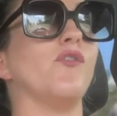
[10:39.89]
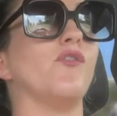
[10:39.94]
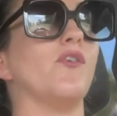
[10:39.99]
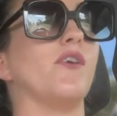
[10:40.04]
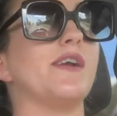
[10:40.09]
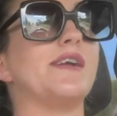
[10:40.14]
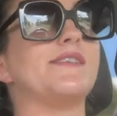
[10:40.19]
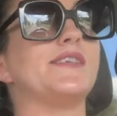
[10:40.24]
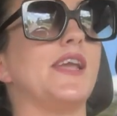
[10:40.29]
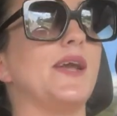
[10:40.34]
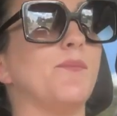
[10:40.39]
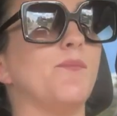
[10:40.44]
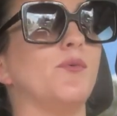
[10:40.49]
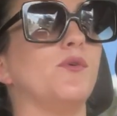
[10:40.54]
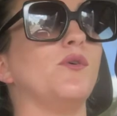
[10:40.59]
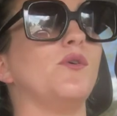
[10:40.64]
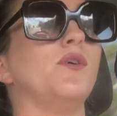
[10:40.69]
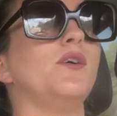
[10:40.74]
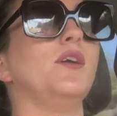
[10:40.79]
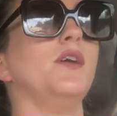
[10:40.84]
For
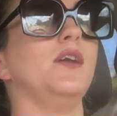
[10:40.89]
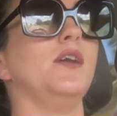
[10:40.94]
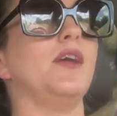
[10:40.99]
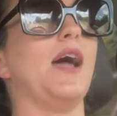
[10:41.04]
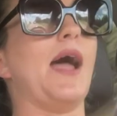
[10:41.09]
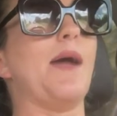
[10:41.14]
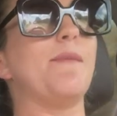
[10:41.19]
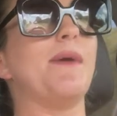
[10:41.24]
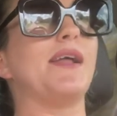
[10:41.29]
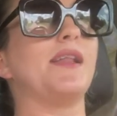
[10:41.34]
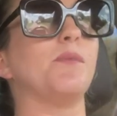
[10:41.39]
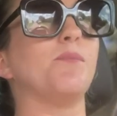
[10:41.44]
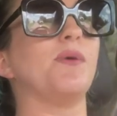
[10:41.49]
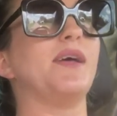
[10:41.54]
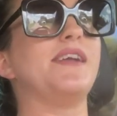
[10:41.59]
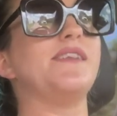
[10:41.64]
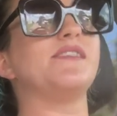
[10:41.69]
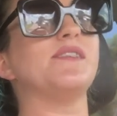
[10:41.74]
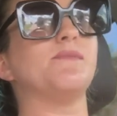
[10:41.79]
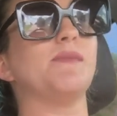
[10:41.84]
example, I'm at a
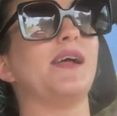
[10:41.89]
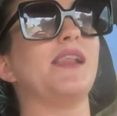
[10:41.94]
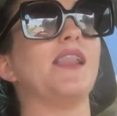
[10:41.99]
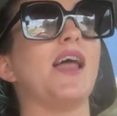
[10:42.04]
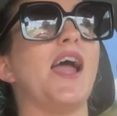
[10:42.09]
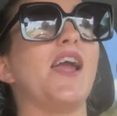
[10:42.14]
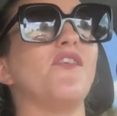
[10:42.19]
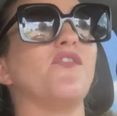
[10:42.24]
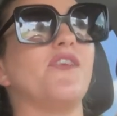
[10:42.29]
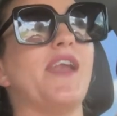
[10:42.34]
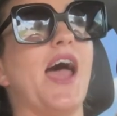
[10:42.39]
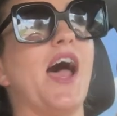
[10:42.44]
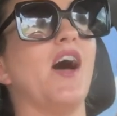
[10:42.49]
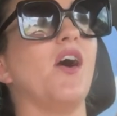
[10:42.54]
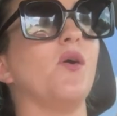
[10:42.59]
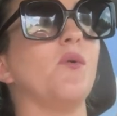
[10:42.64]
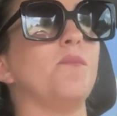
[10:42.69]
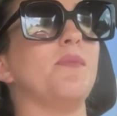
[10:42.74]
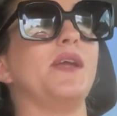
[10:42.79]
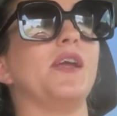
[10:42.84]
place in my life
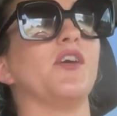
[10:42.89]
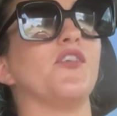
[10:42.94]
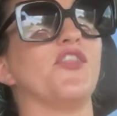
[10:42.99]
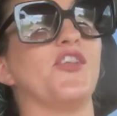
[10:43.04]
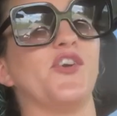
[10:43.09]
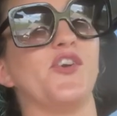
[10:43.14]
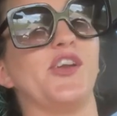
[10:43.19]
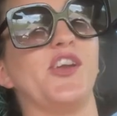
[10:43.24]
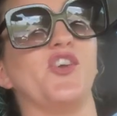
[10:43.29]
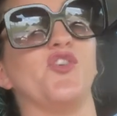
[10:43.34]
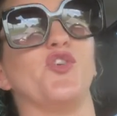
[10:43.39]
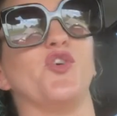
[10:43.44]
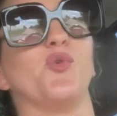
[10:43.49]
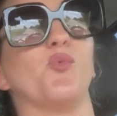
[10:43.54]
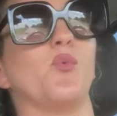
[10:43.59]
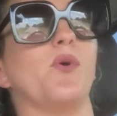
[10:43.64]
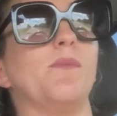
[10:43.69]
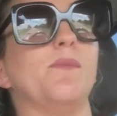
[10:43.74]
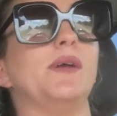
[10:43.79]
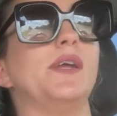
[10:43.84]
now, being a 30 year
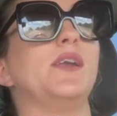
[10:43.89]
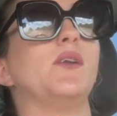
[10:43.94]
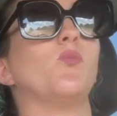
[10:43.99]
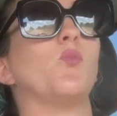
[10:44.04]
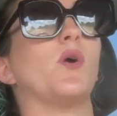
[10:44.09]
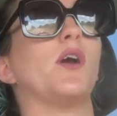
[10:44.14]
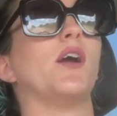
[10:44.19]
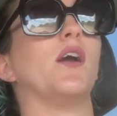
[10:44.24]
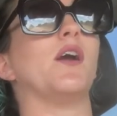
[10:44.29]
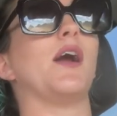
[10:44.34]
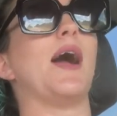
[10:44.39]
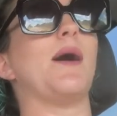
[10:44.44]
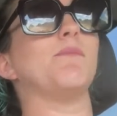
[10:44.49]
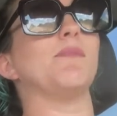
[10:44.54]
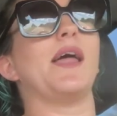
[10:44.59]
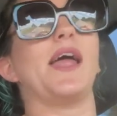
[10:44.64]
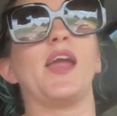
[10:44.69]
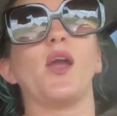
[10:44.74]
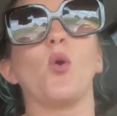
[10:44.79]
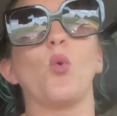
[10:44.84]
old woman, where I'm
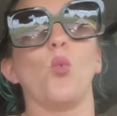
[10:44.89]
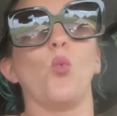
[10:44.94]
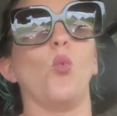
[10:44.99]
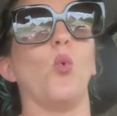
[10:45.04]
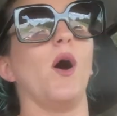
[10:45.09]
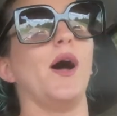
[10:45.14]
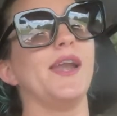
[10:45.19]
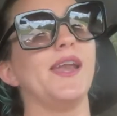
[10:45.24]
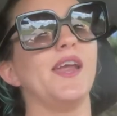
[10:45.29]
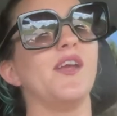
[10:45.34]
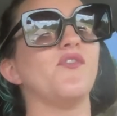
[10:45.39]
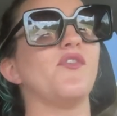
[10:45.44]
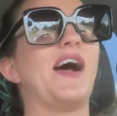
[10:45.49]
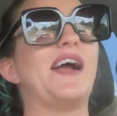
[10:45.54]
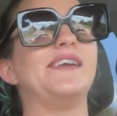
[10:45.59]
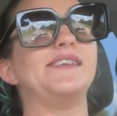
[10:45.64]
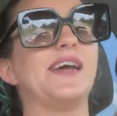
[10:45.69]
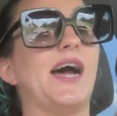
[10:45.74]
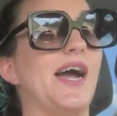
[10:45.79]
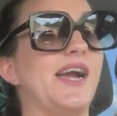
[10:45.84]
like, what if
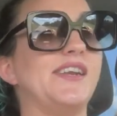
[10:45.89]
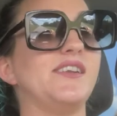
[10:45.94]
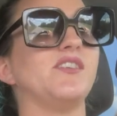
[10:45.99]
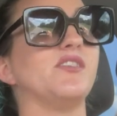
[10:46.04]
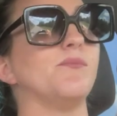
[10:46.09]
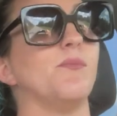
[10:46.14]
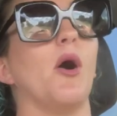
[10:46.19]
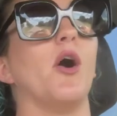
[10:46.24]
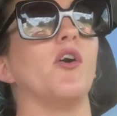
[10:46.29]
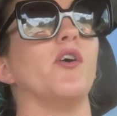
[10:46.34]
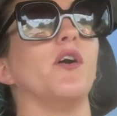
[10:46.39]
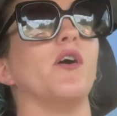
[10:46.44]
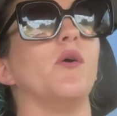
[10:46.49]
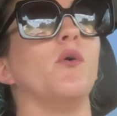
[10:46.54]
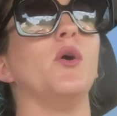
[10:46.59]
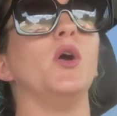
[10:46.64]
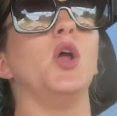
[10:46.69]
I died tomorrow?